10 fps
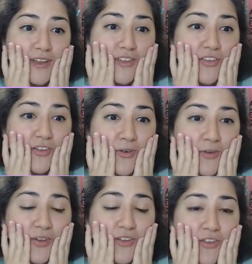This
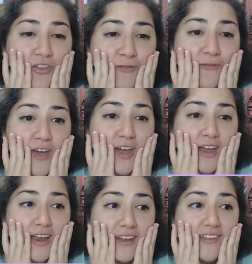isn't this isn't fake.